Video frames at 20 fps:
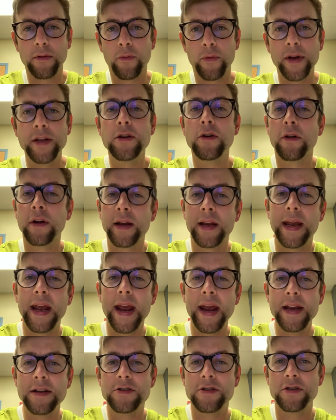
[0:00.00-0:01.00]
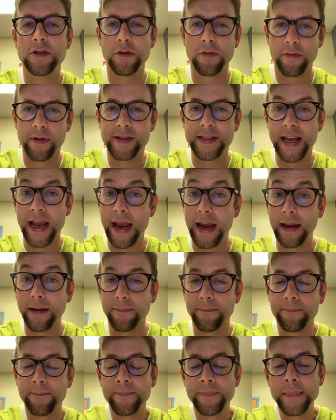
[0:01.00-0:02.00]
When you're engaged, you
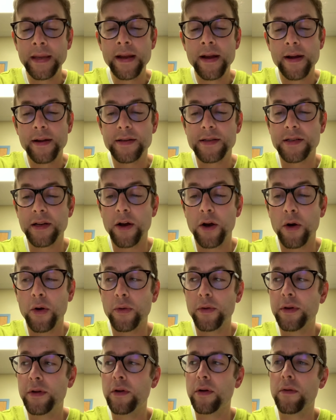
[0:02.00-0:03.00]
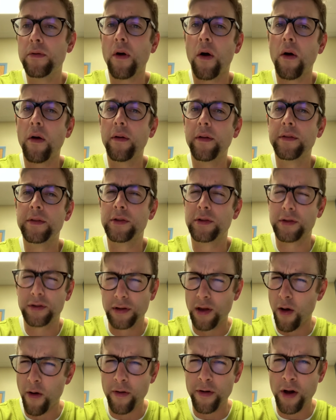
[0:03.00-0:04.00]
retain. So you
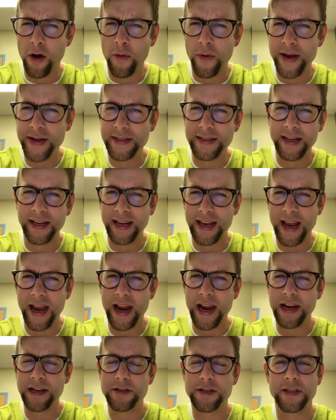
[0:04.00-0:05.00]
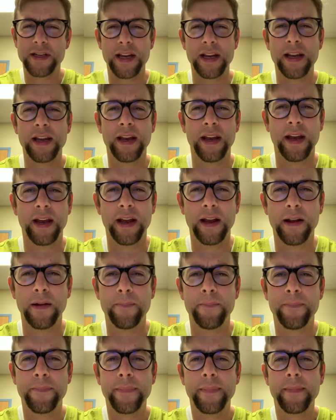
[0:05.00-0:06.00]
aren't always engaged
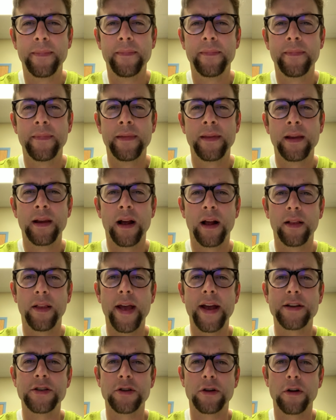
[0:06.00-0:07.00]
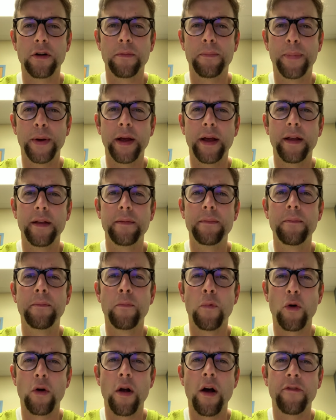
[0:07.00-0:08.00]
in a lecture, but
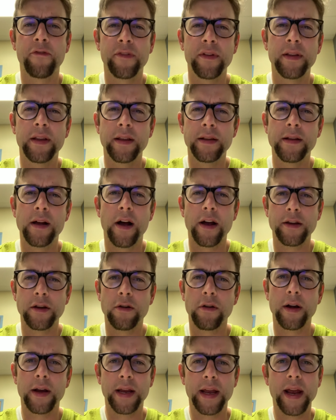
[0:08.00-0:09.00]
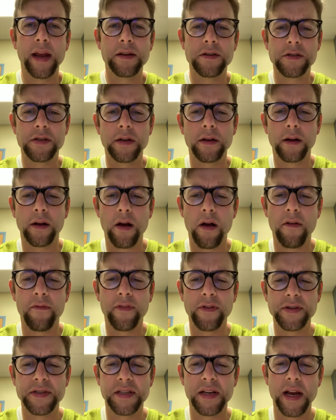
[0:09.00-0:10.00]
more often than not, you're engaged in a
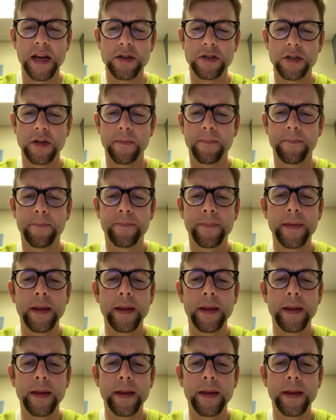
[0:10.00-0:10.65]
conversation.